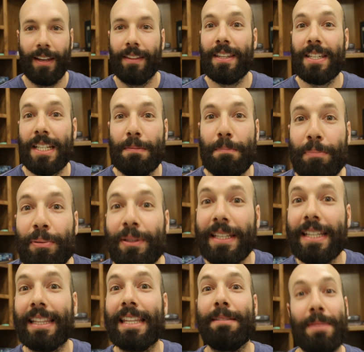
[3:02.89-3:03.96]
This
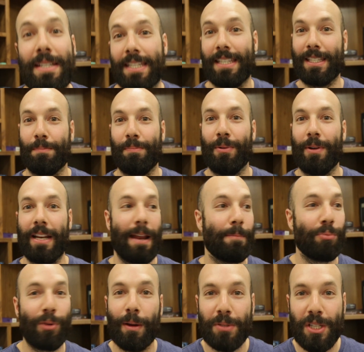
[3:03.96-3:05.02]
completely misses the point and
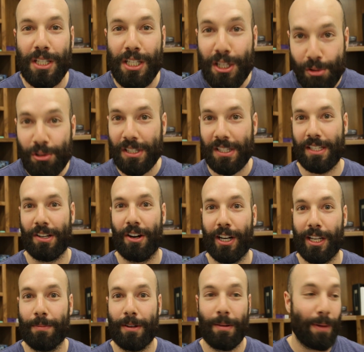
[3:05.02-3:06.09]
prompts a useless
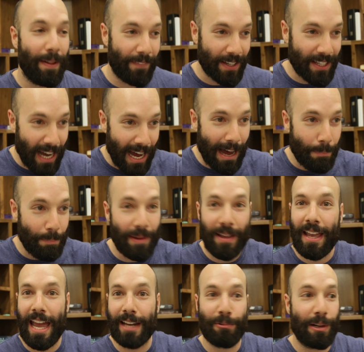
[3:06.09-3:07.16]
argument about the cop
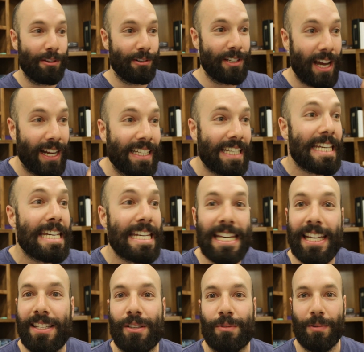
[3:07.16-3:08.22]
and whether or not he
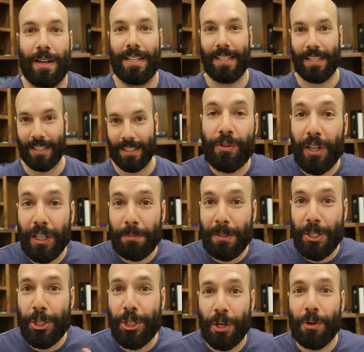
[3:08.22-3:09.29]
is a racist. You gotta be
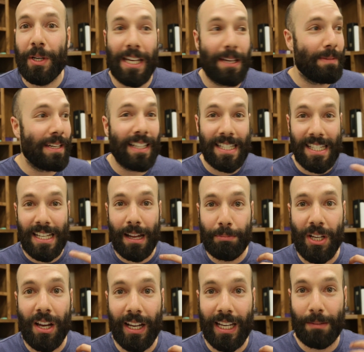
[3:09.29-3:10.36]
joking me. Let's stop
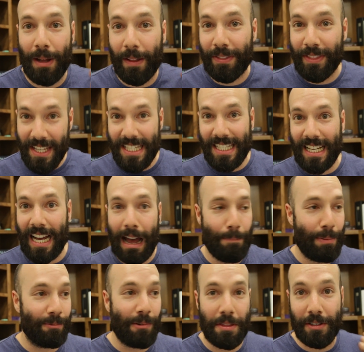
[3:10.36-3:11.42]
talking about this cop
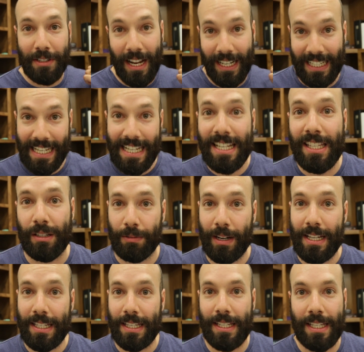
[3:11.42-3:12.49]
and whether or not he's a
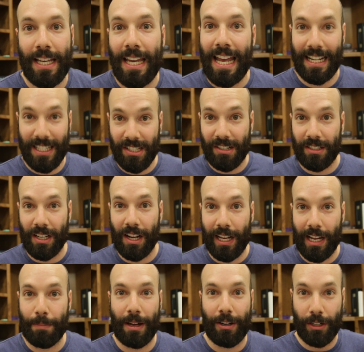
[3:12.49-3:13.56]
racist and start
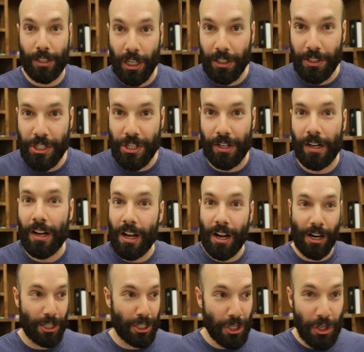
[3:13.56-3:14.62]
talking about our culture,
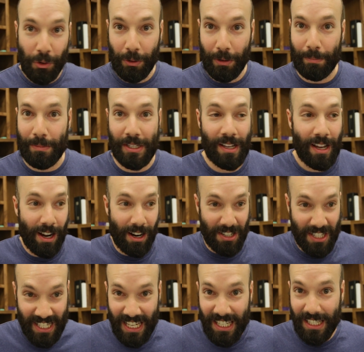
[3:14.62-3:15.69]
our norms, our
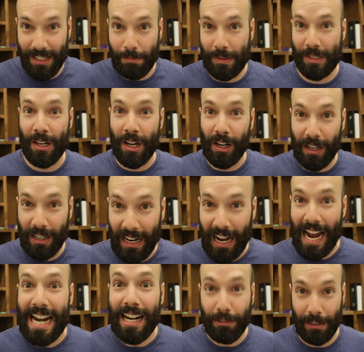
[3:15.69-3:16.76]
systems, our
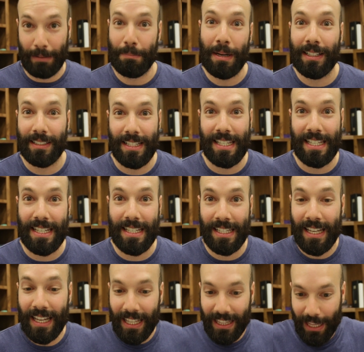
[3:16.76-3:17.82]
hiring policies,
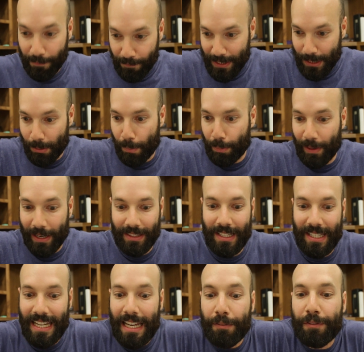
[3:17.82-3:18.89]
the invisible brain
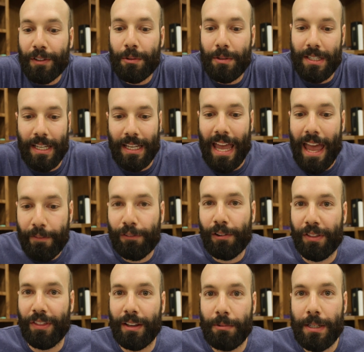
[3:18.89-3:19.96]
that's influencing
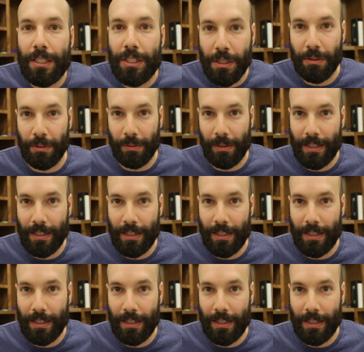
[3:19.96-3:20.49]
everything we do.